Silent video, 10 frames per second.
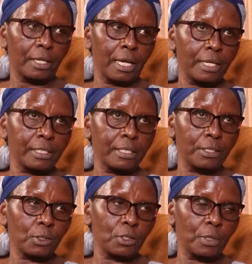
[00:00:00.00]
nurse
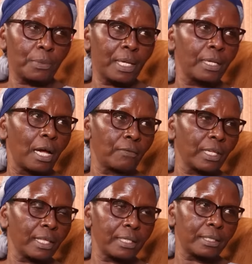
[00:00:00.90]
relationship. Then yeah.
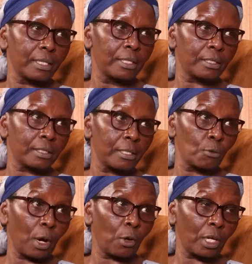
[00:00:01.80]
after that, his teeth
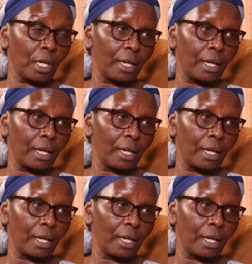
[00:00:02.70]
were okay,